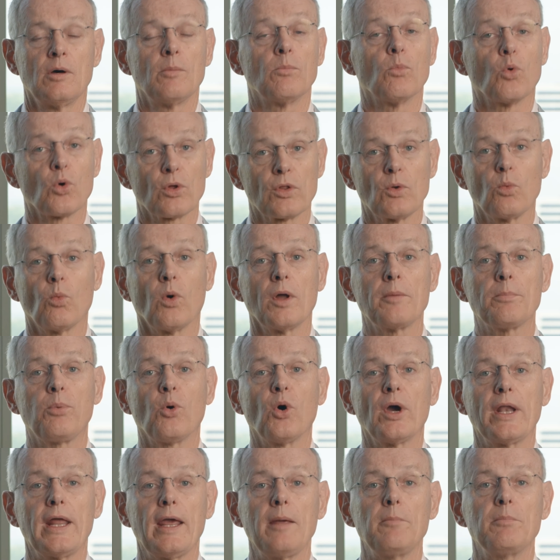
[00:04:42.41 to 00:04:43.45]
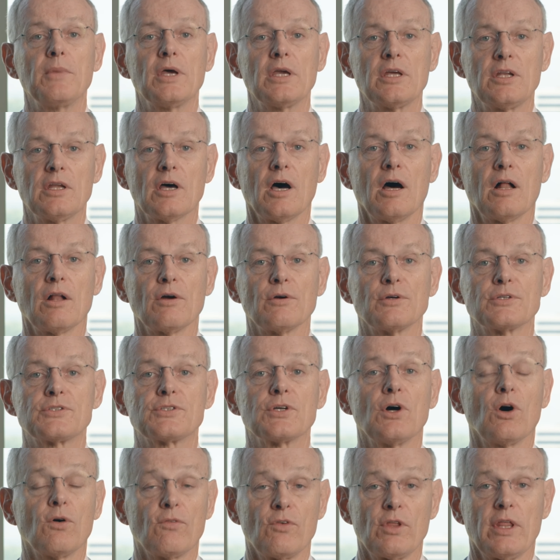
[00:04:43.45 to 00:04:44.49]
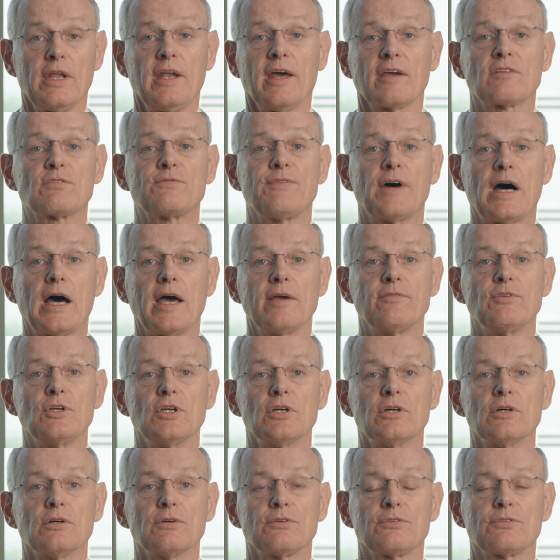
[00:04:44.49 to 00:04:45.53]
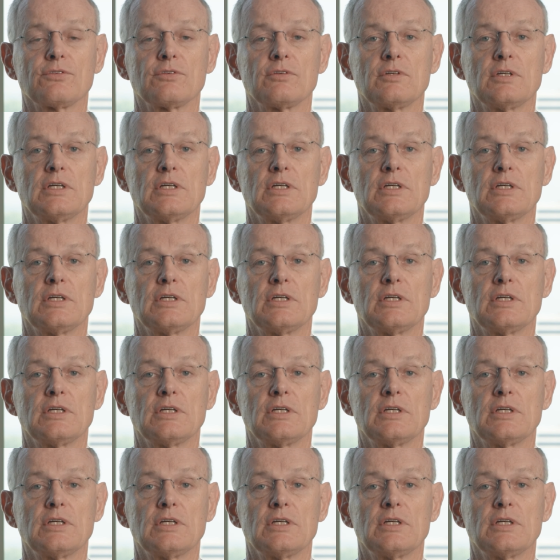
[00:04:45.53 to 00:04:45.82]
more than $1.8 million over the next 5 years.